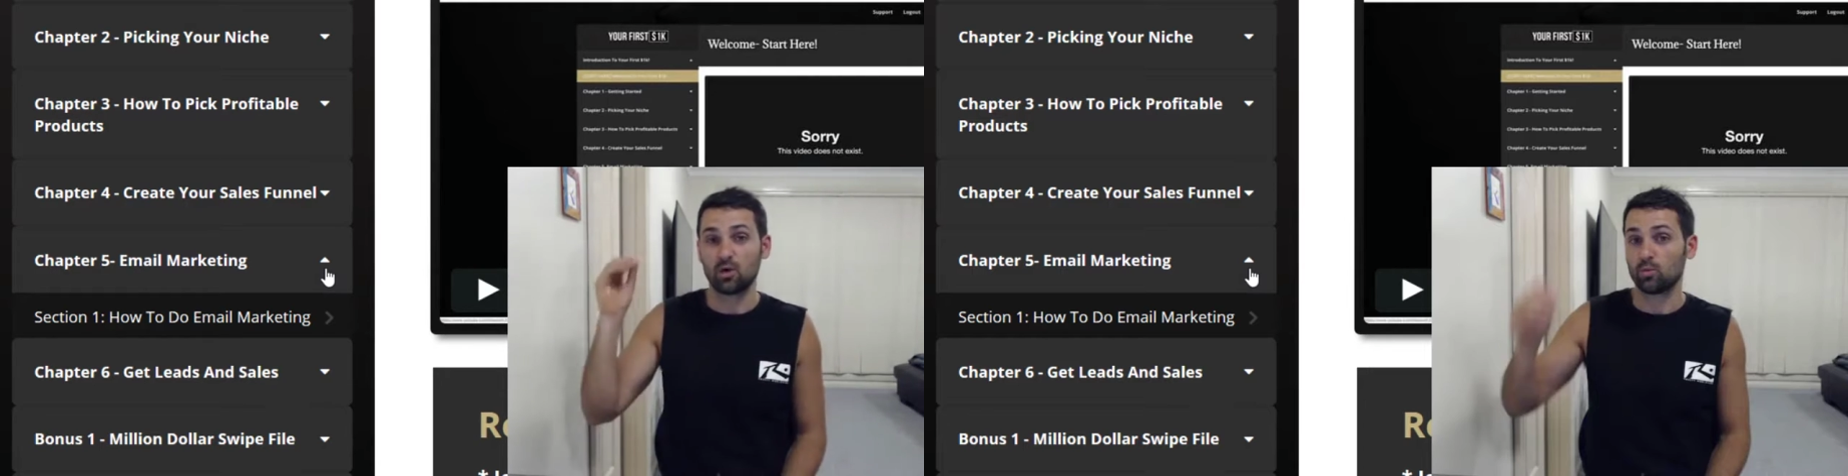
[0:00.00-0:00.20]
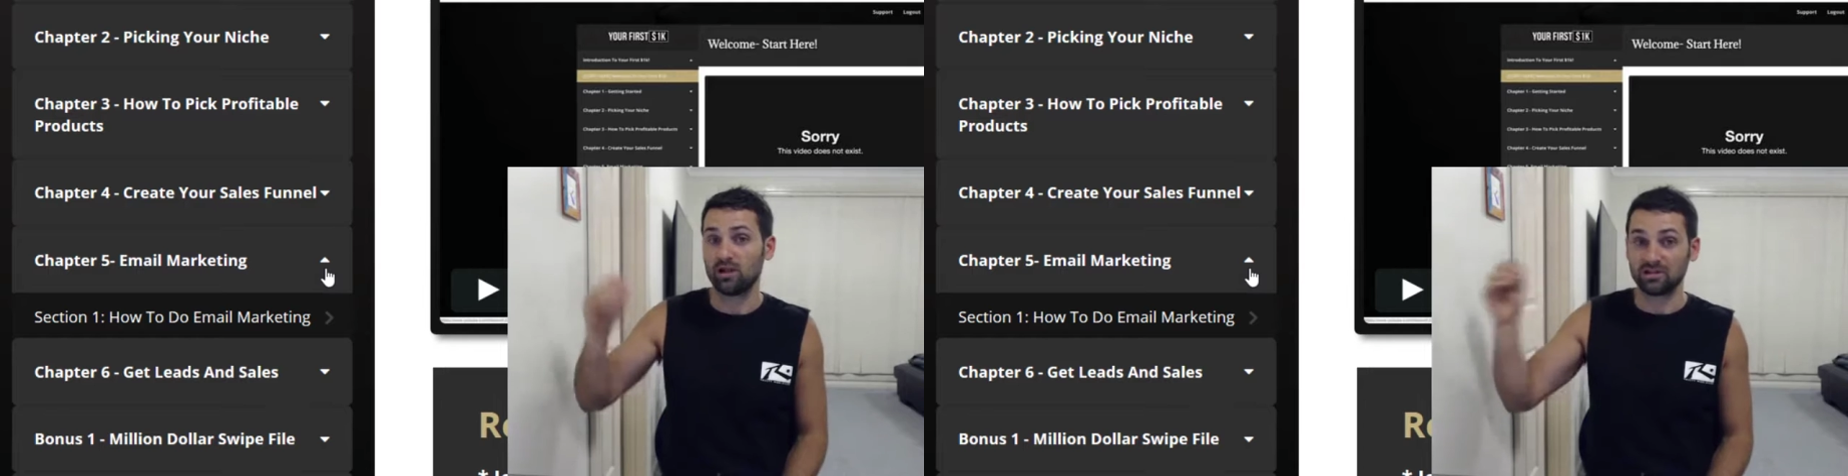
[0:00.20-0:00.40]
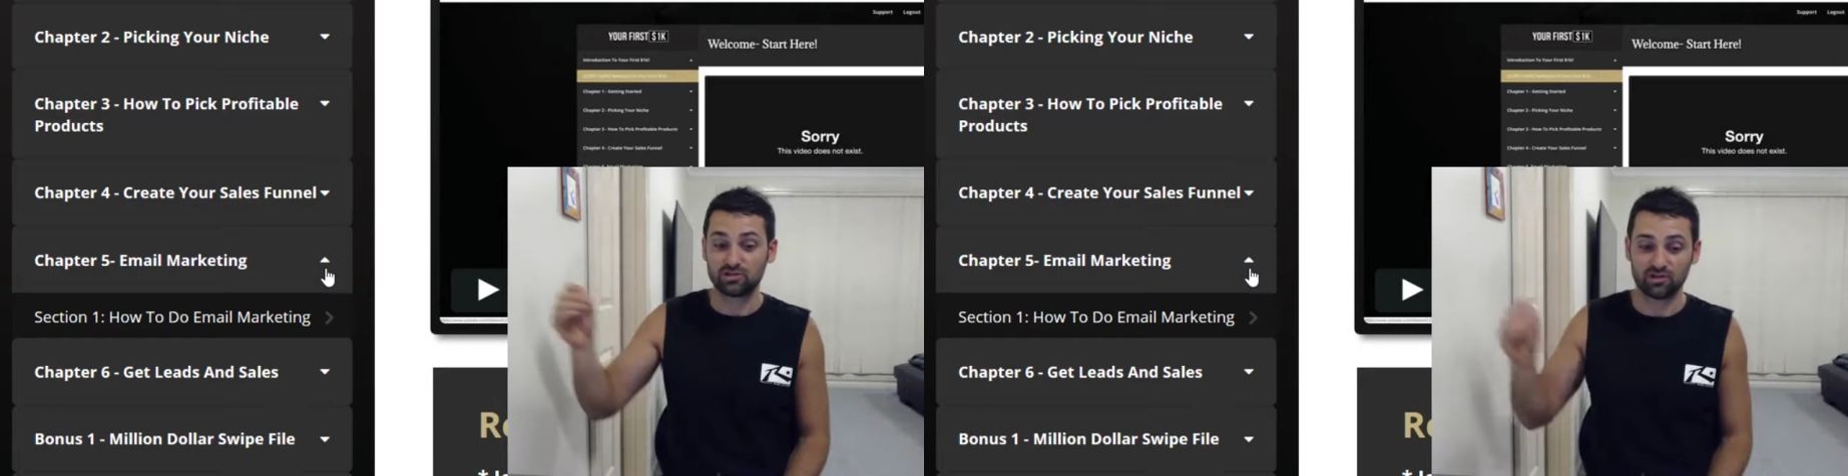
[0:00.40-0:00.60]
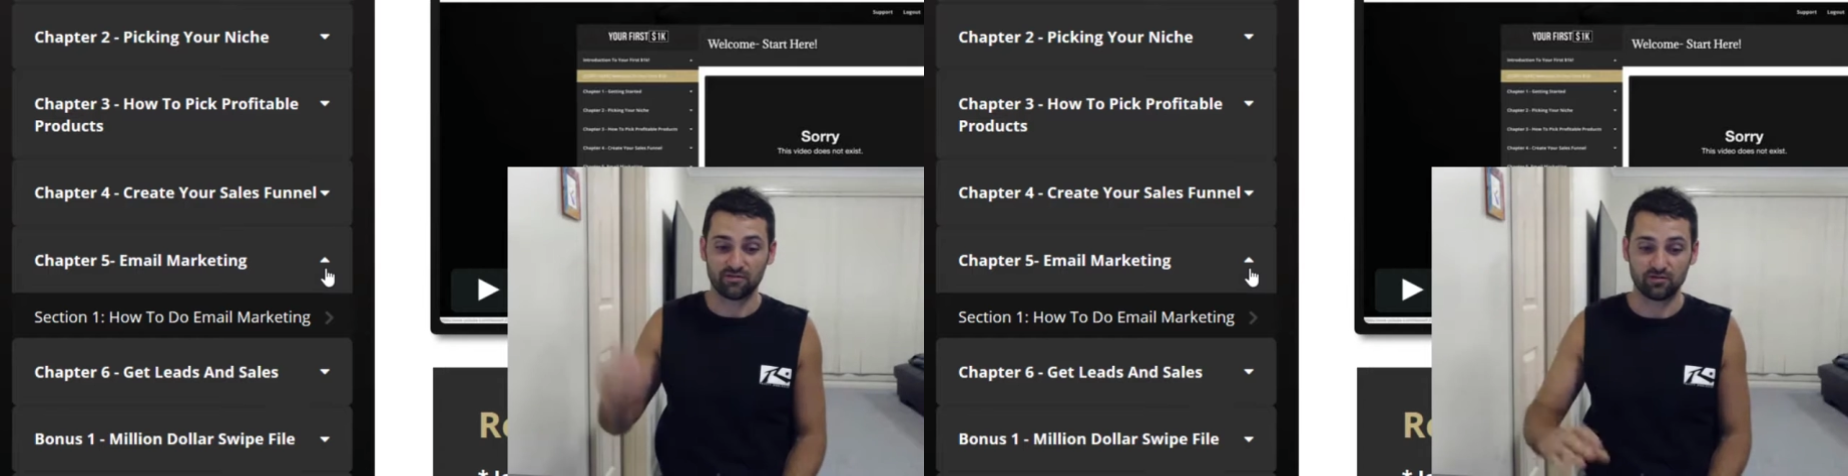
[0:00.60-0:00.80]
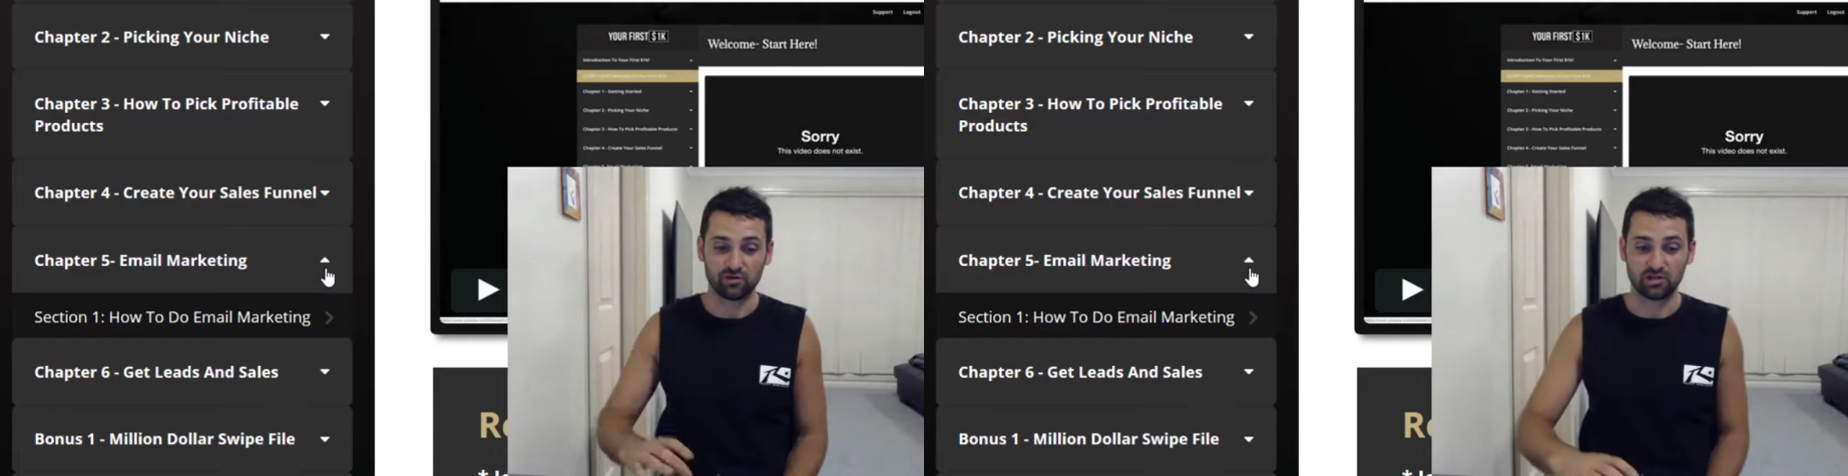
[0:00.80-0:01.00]
well into the
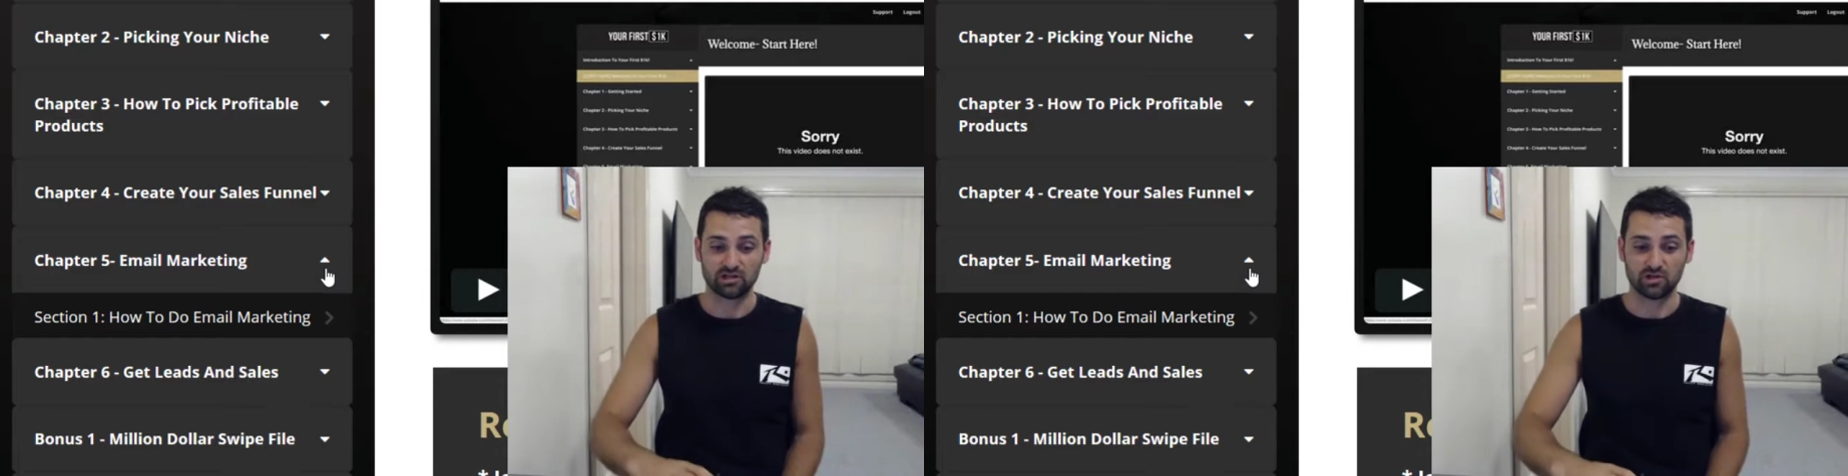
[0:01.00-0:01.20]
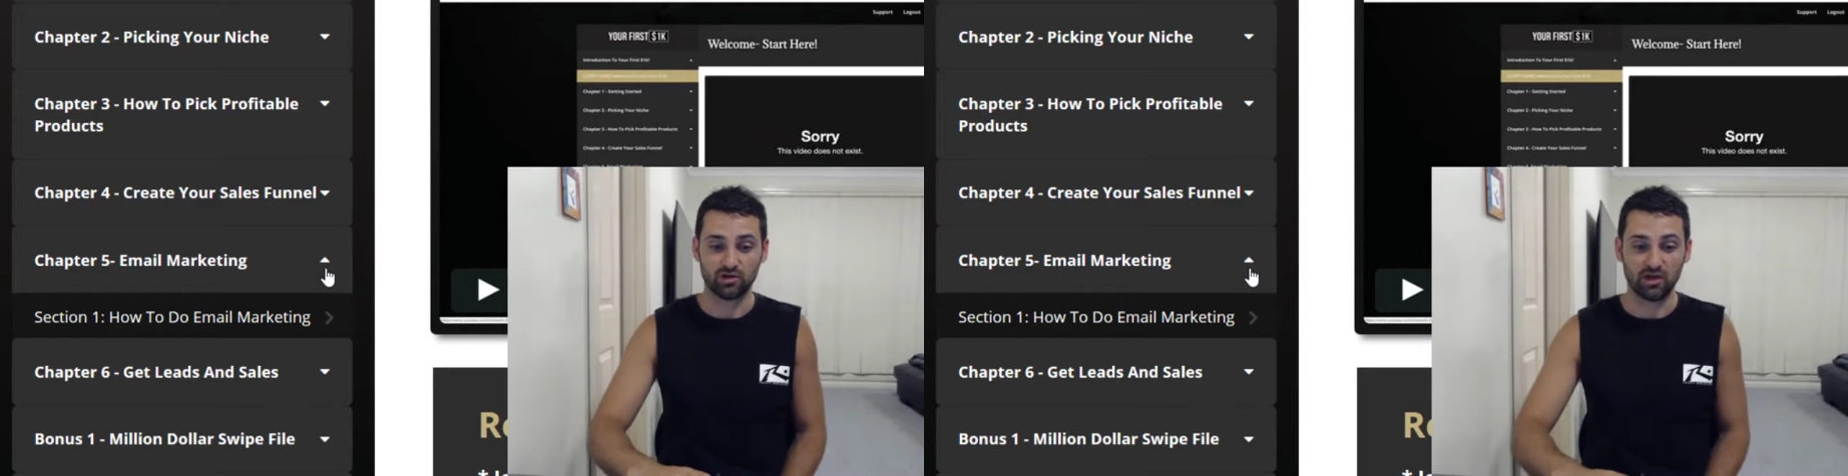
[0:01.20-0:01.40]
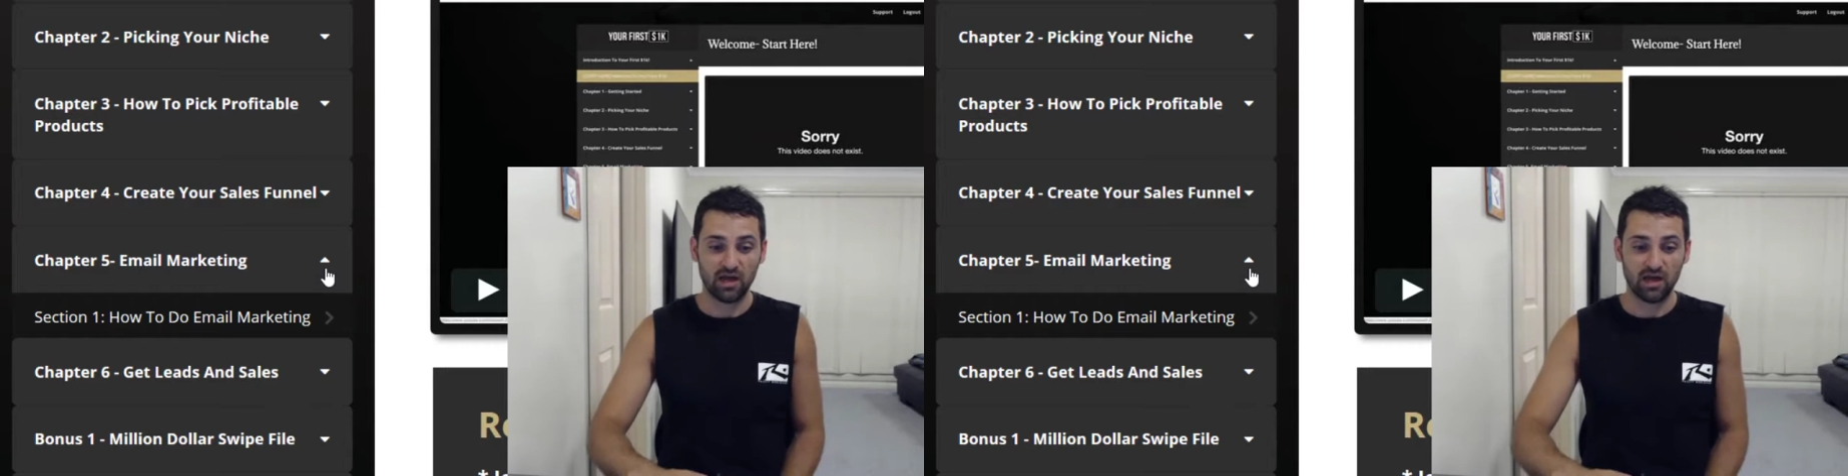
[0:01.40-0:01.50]
future. So